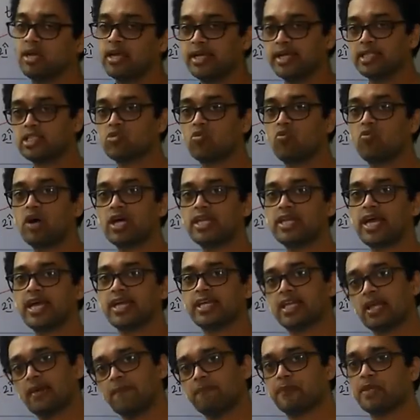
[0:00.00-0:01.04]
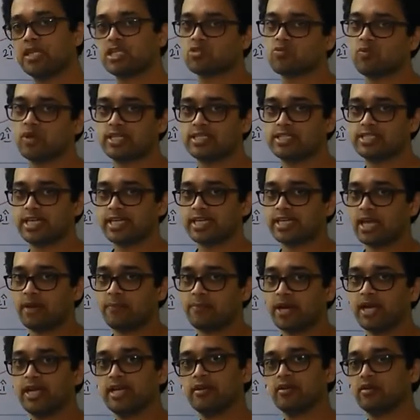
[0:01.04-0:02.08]
It's 1 I cap plus 1 j cap,
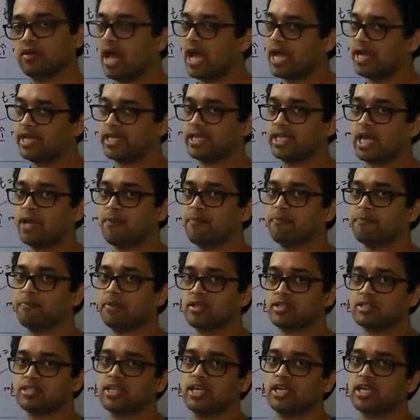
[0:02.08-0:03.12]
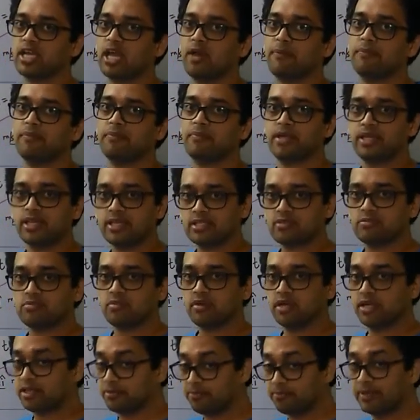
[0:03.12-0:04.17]
right? I cap plus j cap
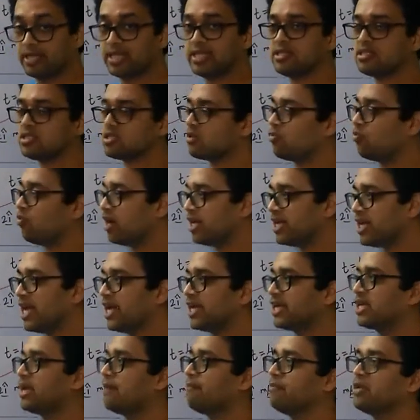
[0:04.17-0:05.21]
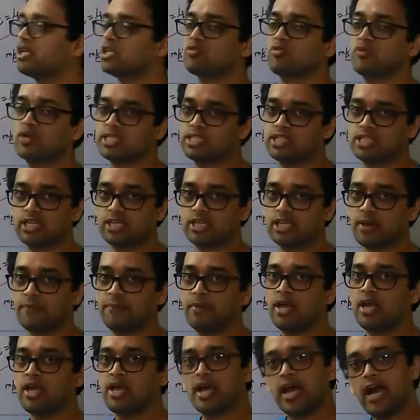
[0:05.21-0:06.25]
it means 1 I cap plus 1 j cap.
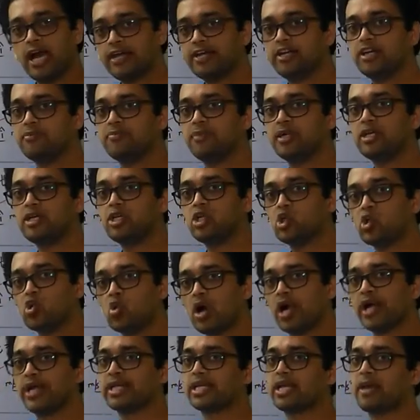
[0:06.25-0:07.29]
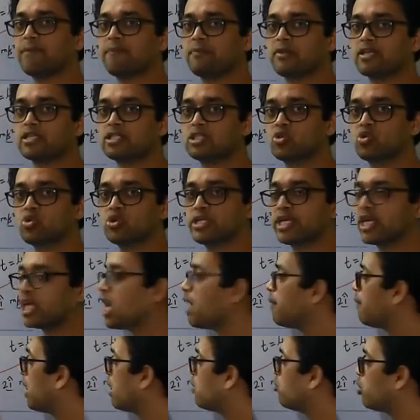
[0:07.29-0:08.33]
Had it been 2 I cap plus 2 j
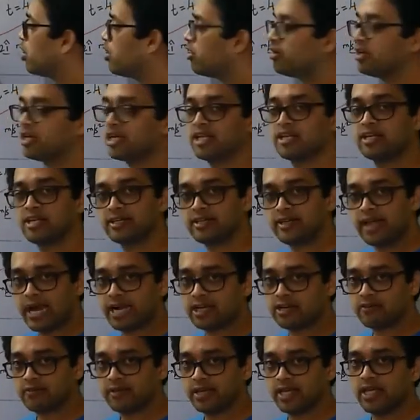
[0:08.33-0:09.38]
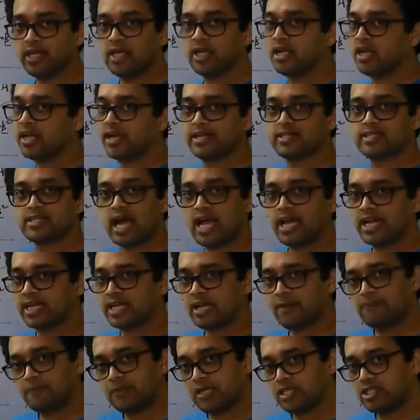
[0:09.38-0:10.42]
cap, I would have written it that way. It's I
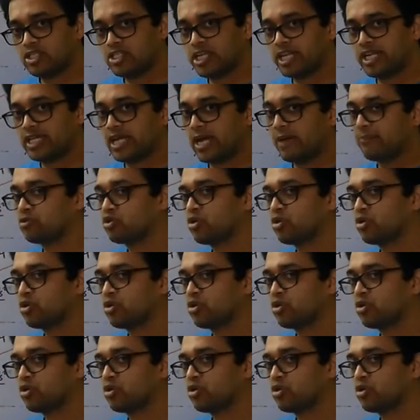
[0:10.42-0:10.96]
cap plus j cap.